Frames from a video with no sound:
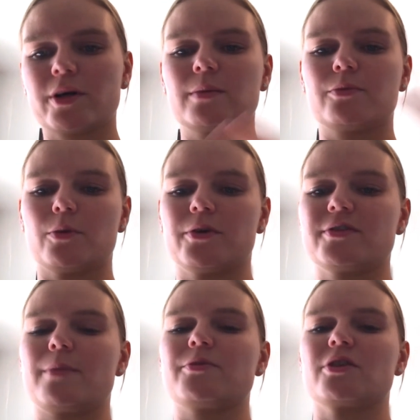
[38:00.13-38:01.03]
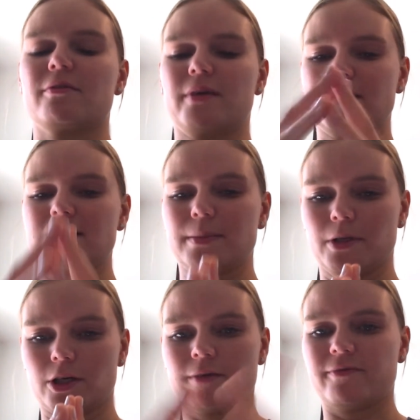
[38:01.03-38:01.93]
and proprioception are very
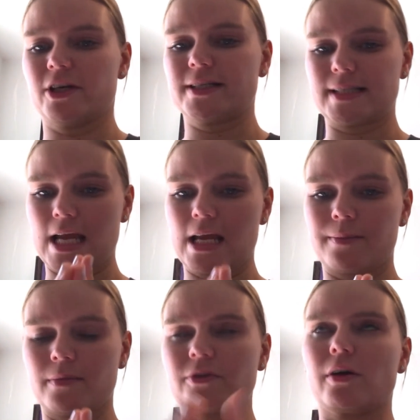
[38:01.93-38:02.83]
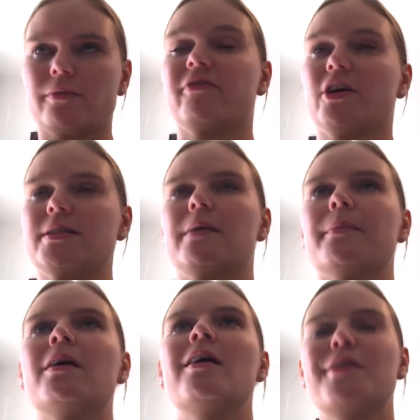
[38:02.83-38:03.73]
similar, very same.
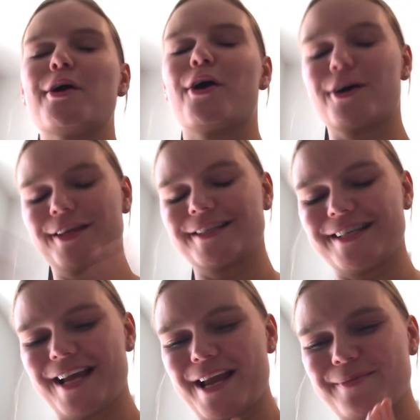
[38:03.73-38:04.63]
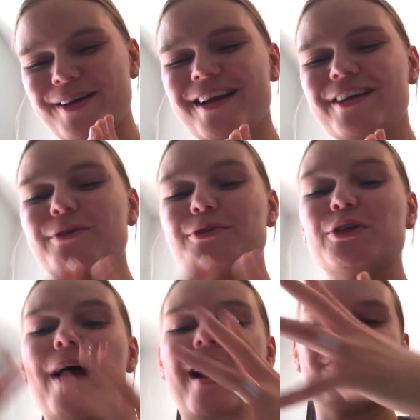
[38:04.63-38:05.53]
They are the same. You do
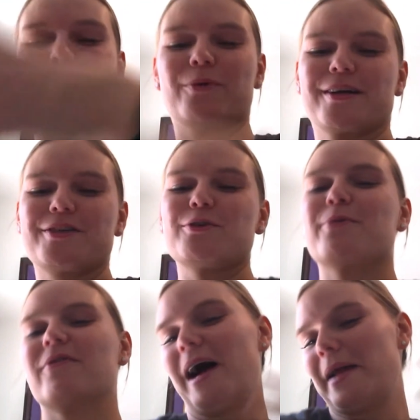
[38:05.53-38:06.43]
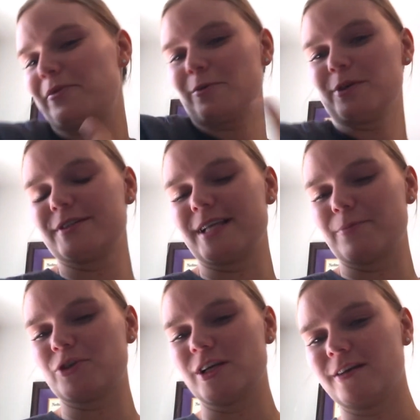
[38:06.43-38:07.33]
heavy work to provide
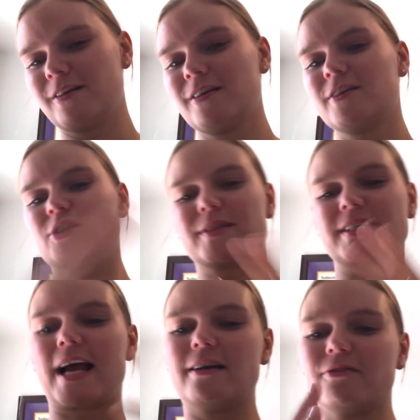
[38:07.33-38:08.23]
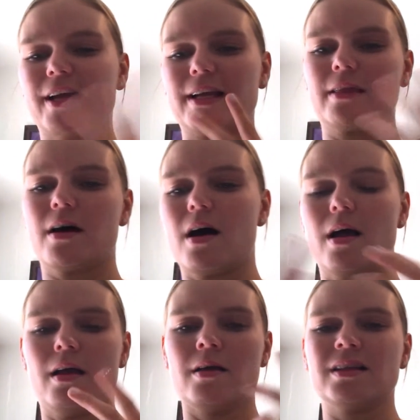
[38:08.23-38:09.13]
proprioception. So it's kind of like
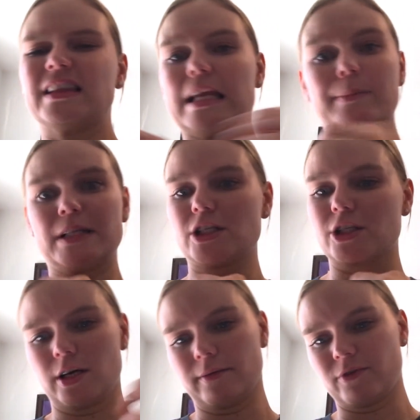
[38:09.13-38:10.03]
the layman's term for